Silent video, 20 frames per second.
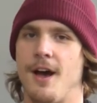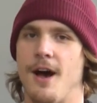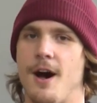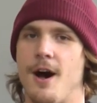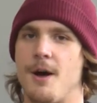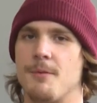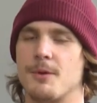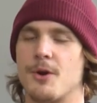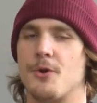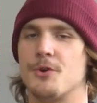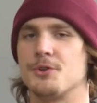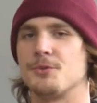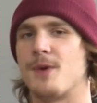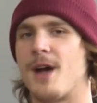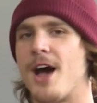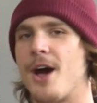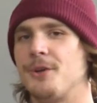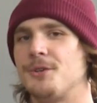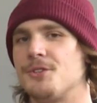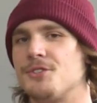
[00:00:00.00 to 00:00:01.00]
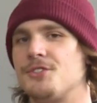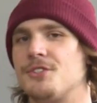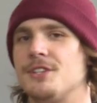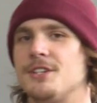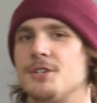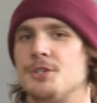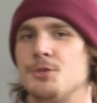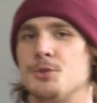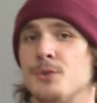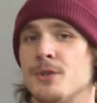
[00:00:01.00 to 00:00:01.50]
um, going around to
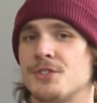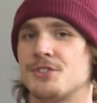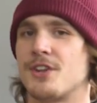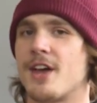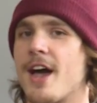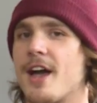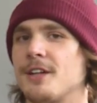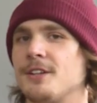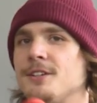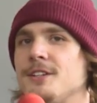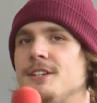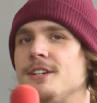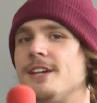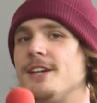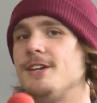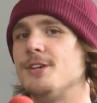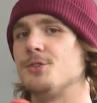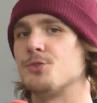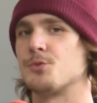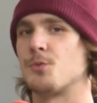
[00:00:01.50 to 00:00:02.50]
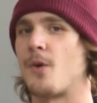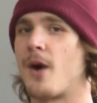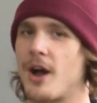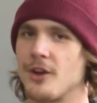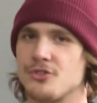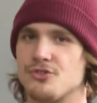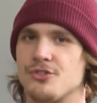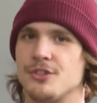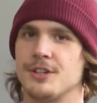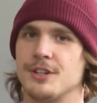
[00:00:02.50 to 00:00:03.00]
see who exactly is
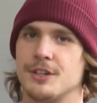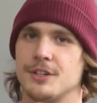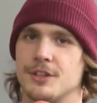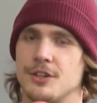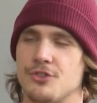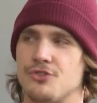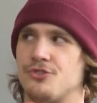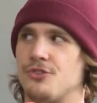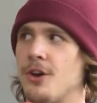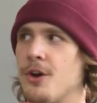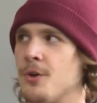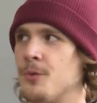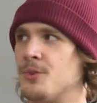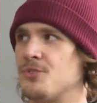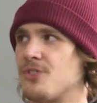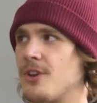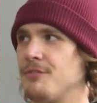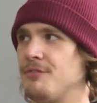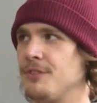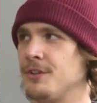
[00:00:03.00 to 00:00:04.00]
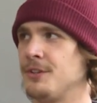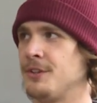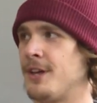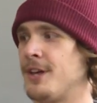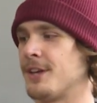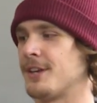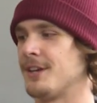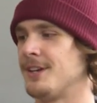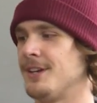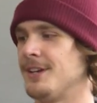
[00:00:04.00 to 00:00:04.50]
watching the show, which I feel
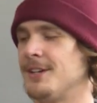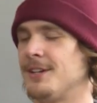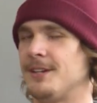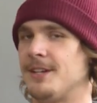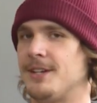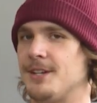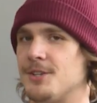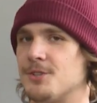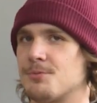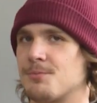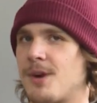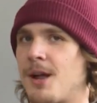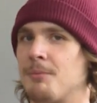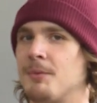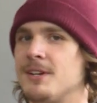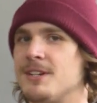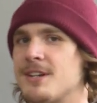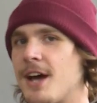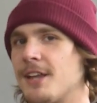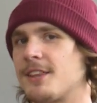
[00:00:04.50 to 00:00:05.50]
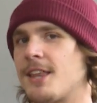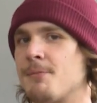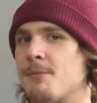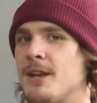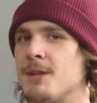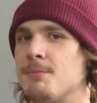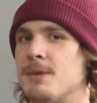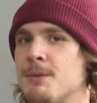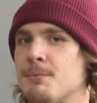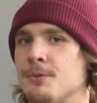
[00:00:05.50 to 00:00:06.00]
like is probably not that
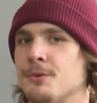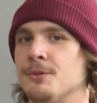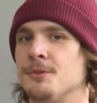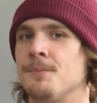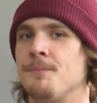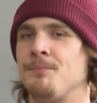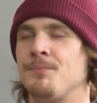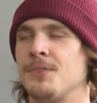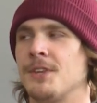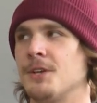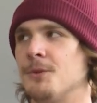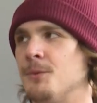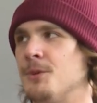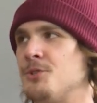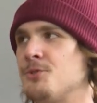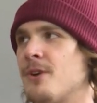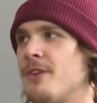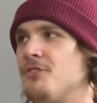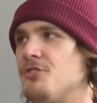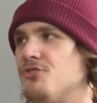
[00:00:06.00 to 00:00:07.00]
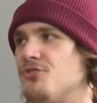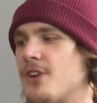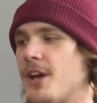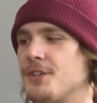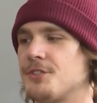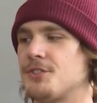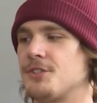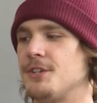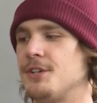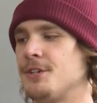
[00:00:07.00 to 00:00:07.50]
many people. We do have
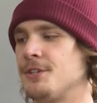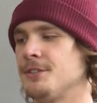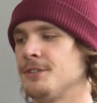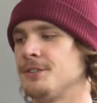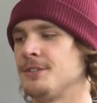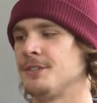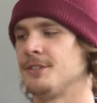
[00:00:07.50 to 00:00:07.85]
Jess here